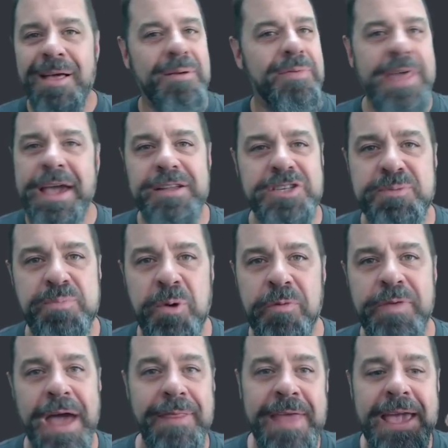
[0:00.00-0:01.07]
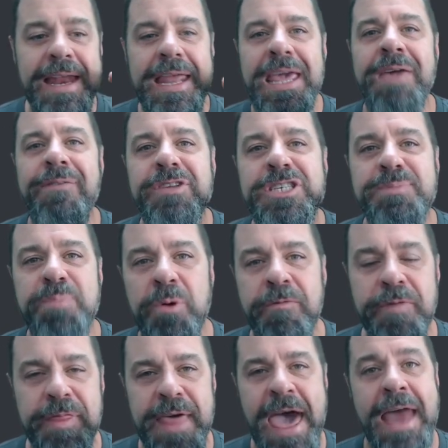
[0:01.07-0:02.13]
they can spoof that. They can even spoof
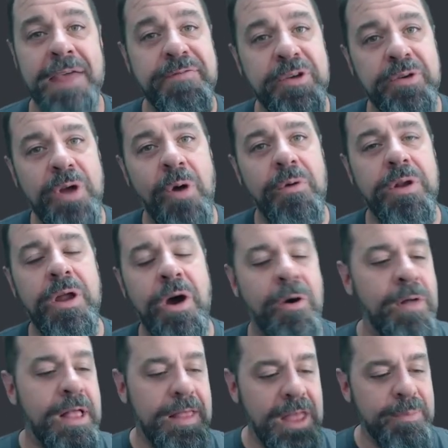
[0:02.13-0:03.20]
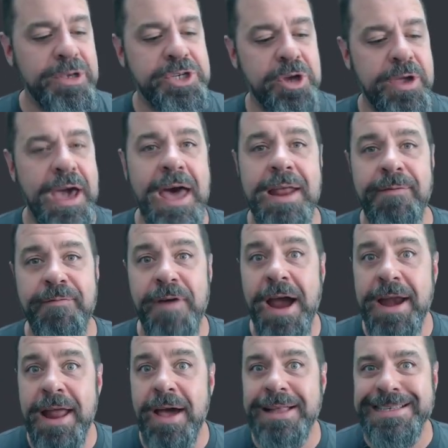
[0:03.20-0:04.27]
that. If you don't know, let me show you how to
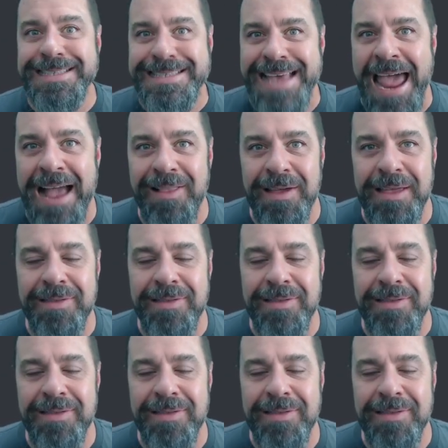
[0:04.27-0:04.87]
find out exactly